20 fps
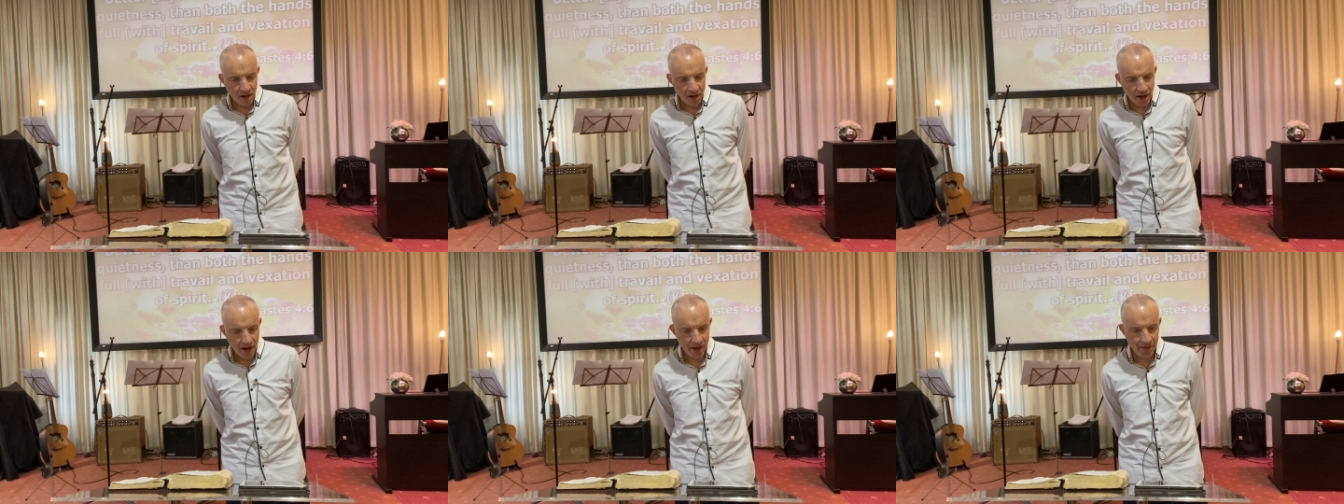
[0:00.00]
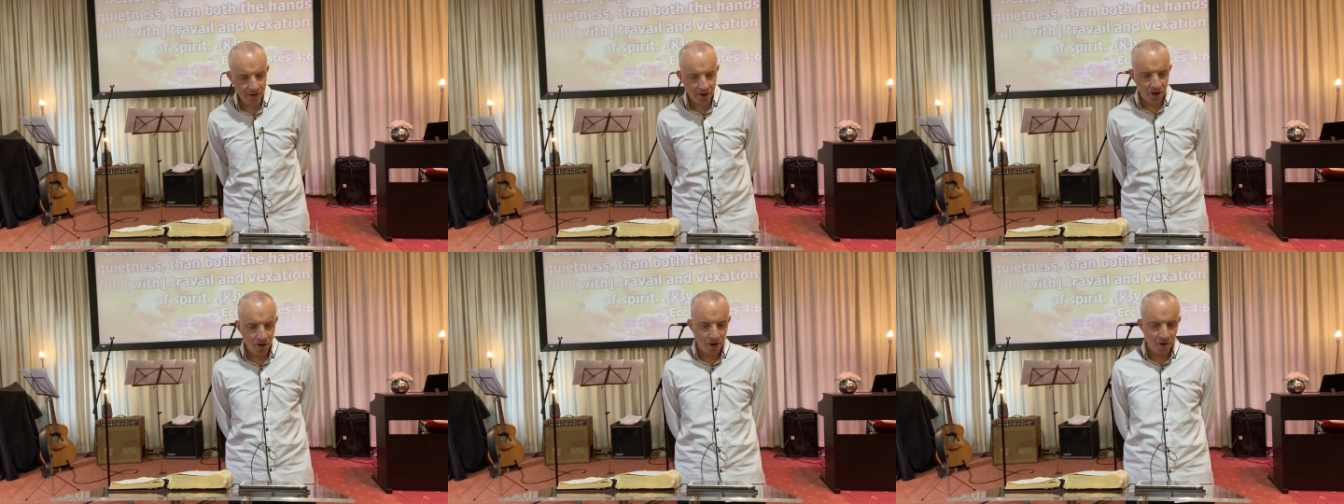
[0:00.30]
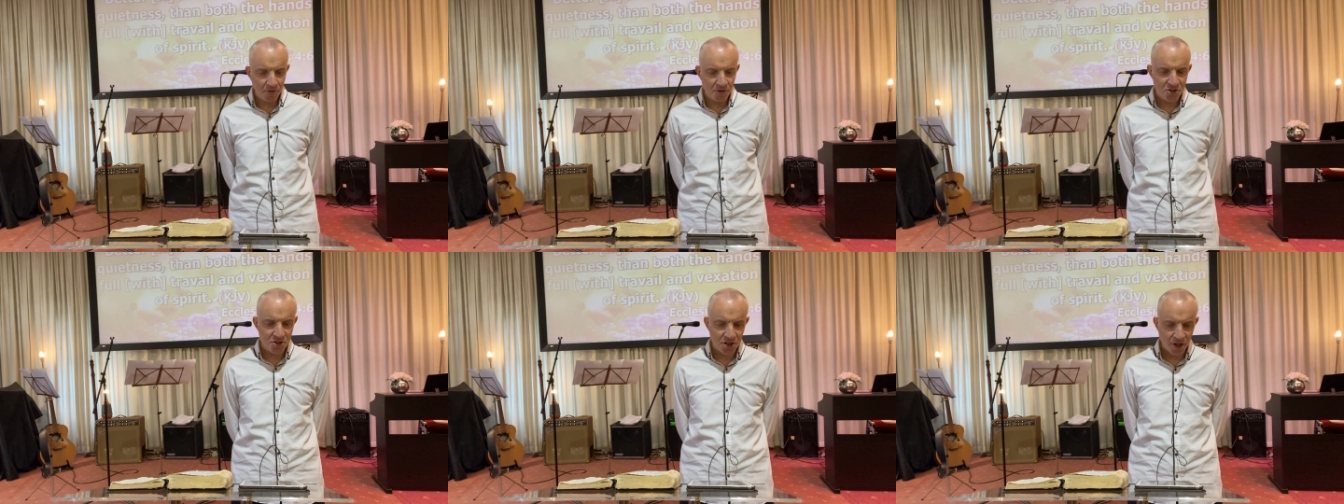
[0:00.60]
He that
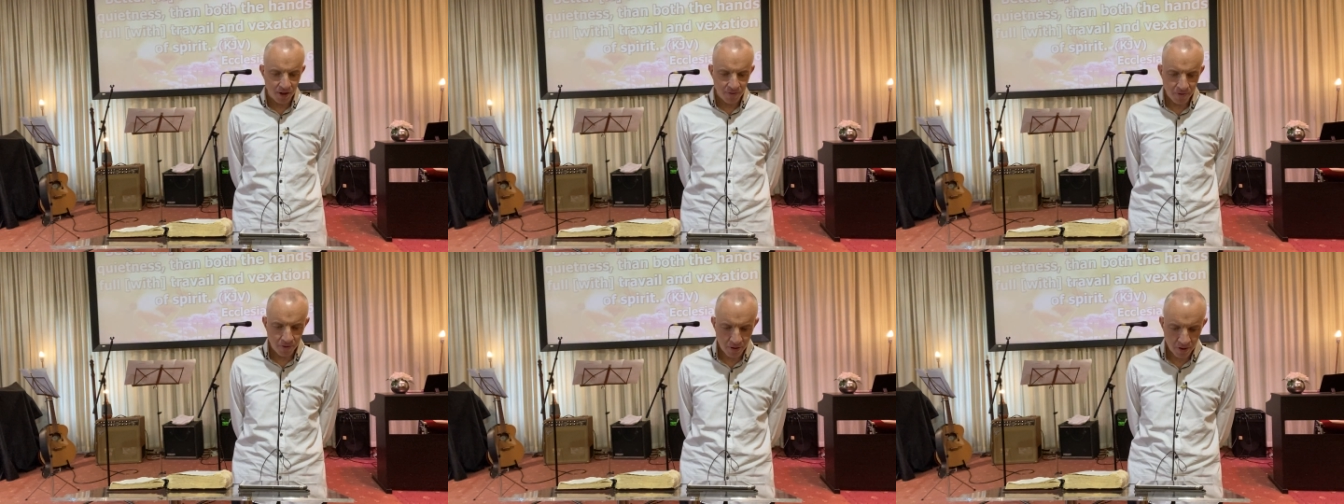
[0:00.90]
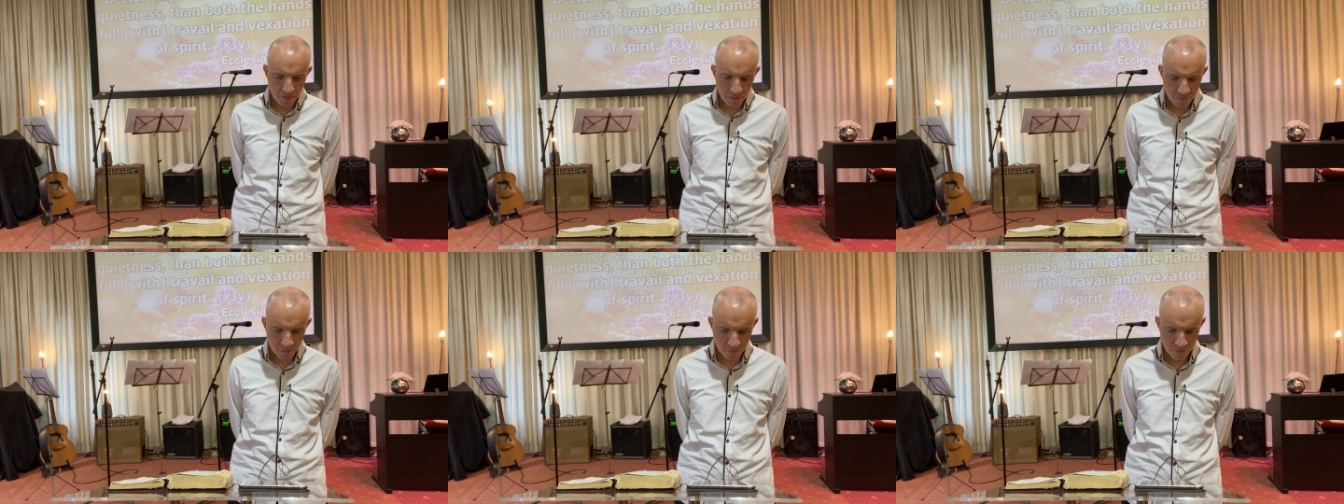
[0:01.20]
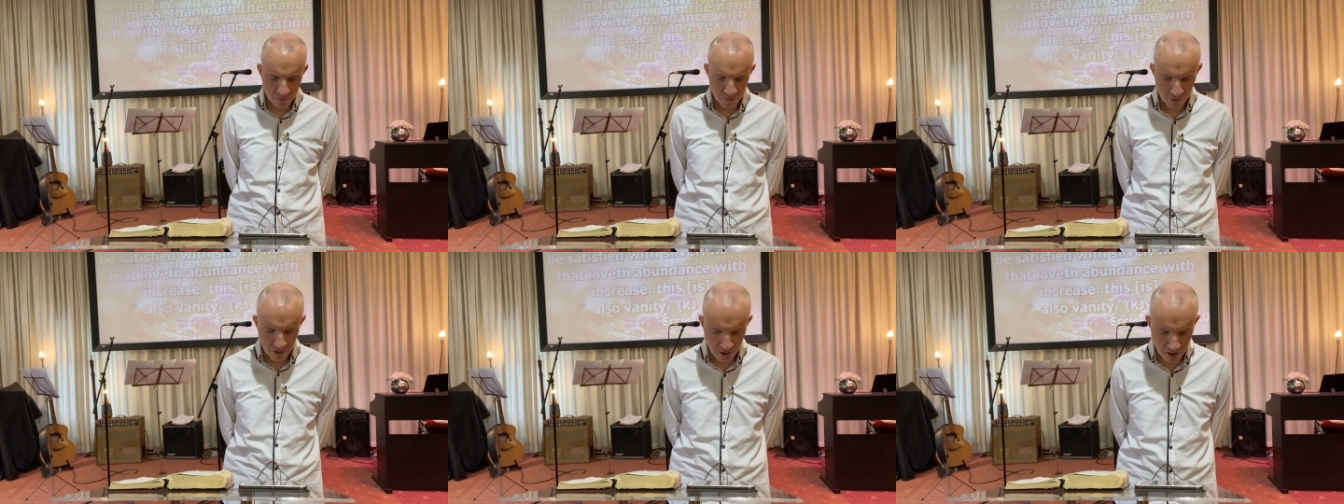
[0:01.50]
loves silver
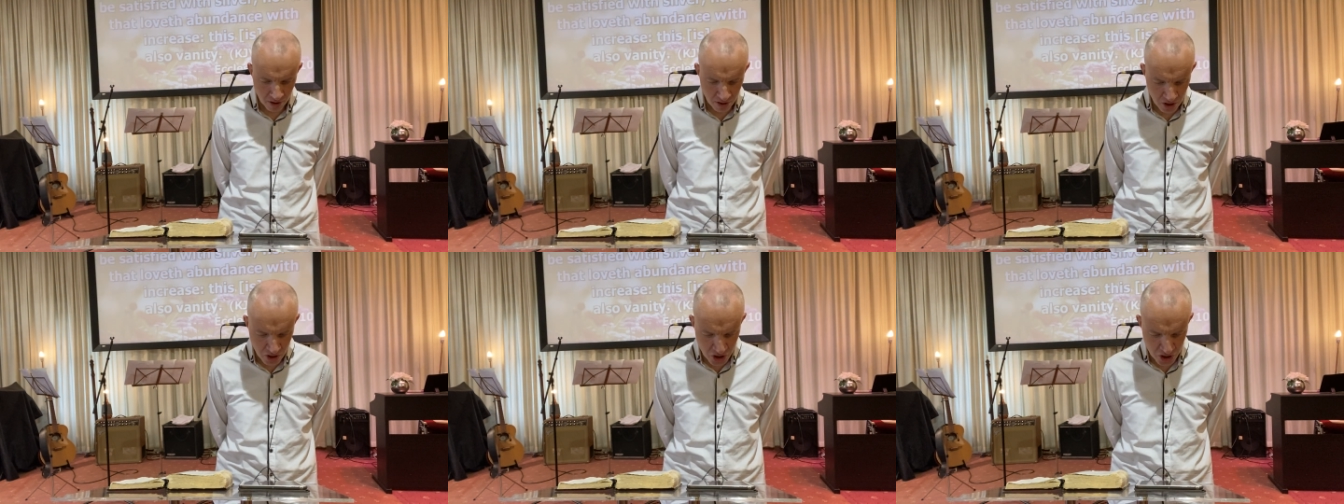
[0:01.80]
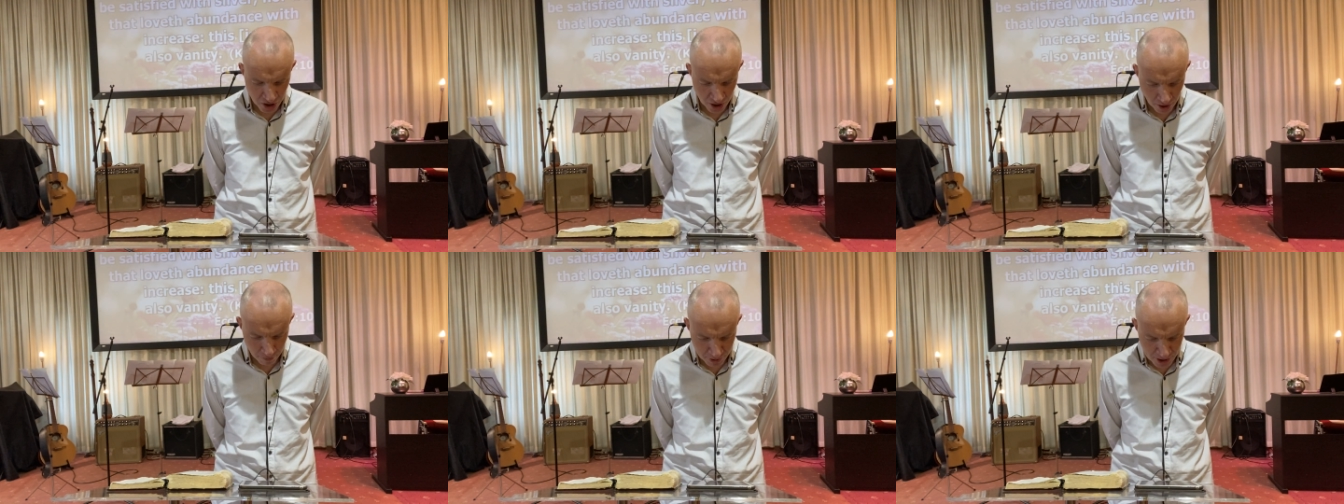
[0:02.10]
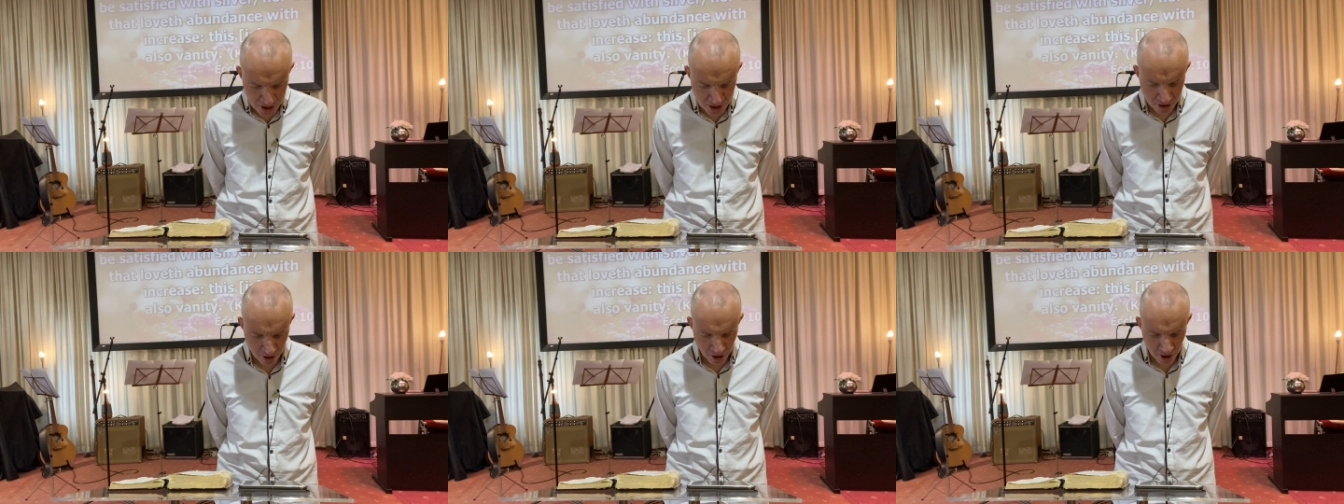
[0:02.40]
shall not be
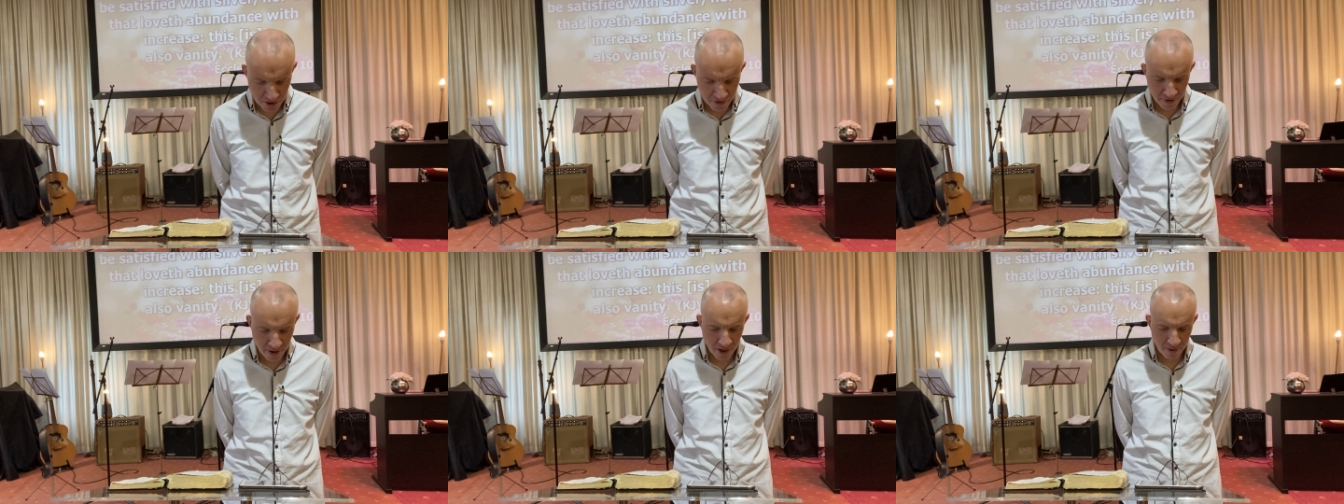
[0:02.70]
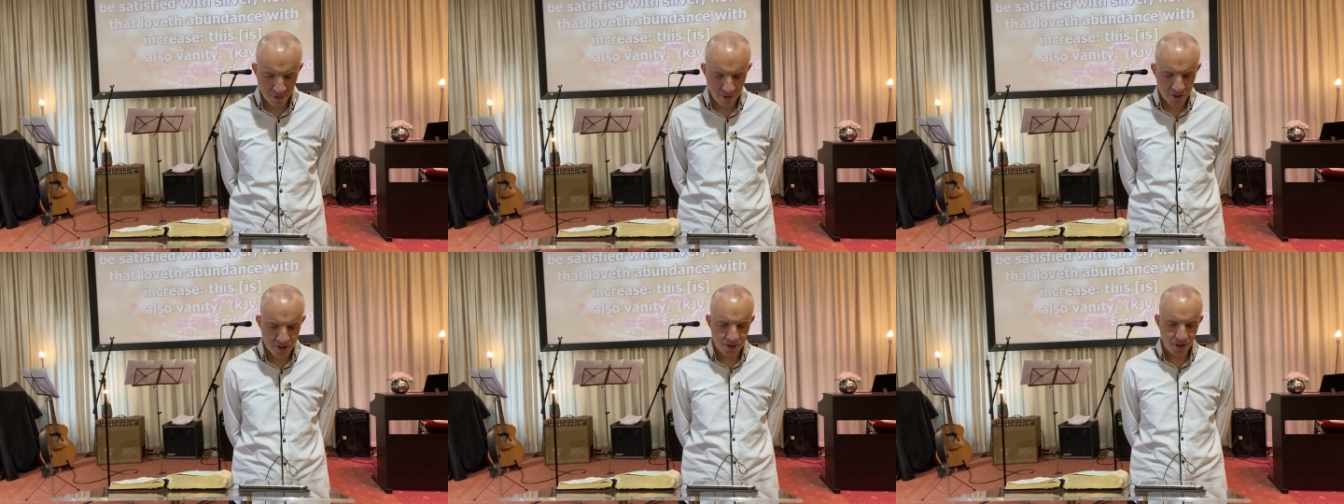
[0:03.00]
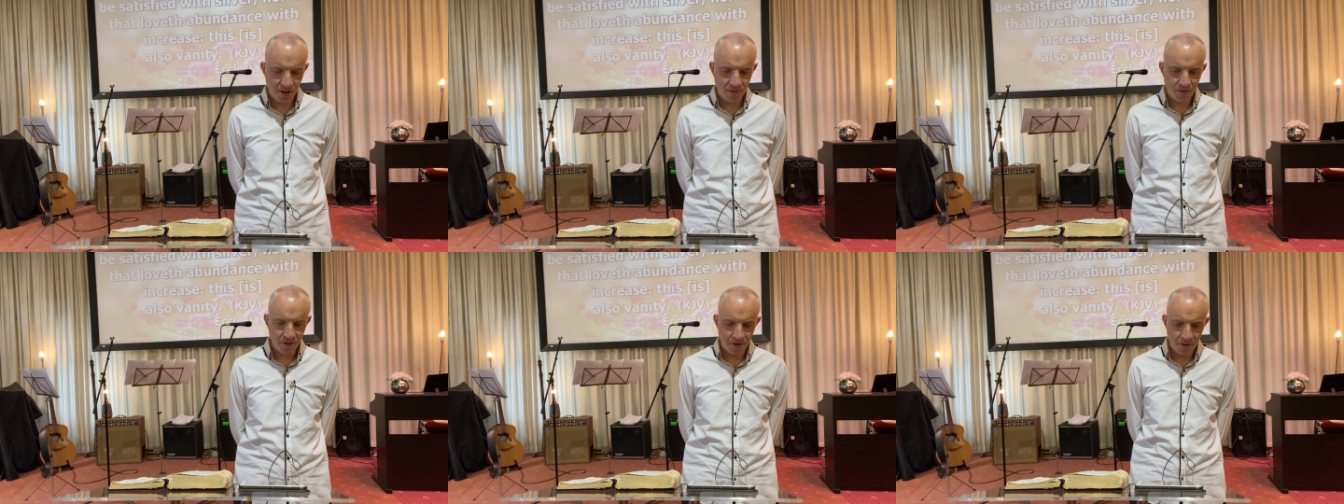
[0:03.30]
satisfied with
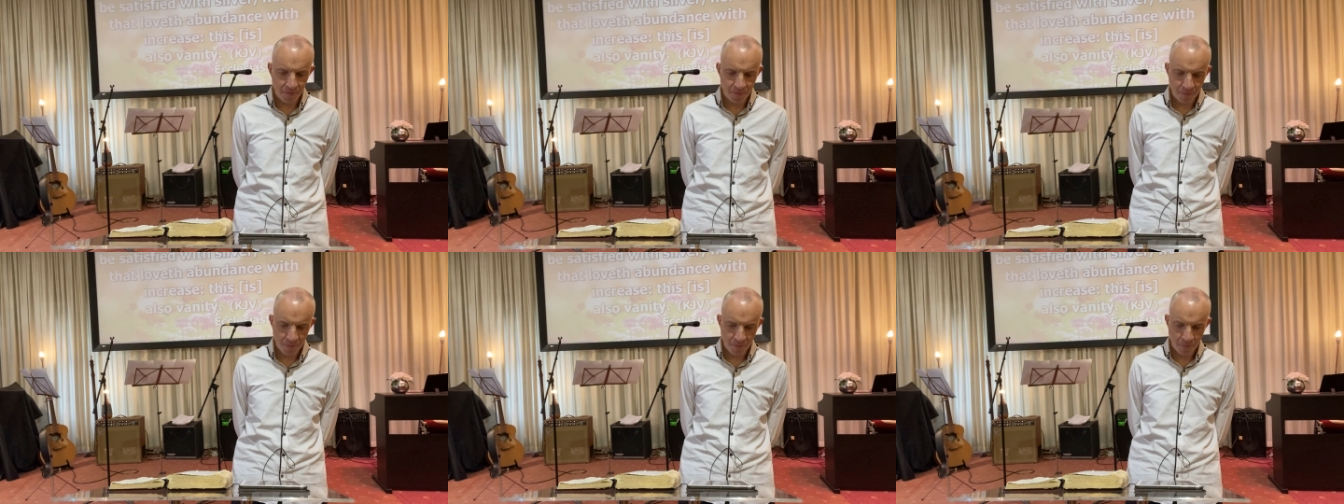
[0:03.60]
silver,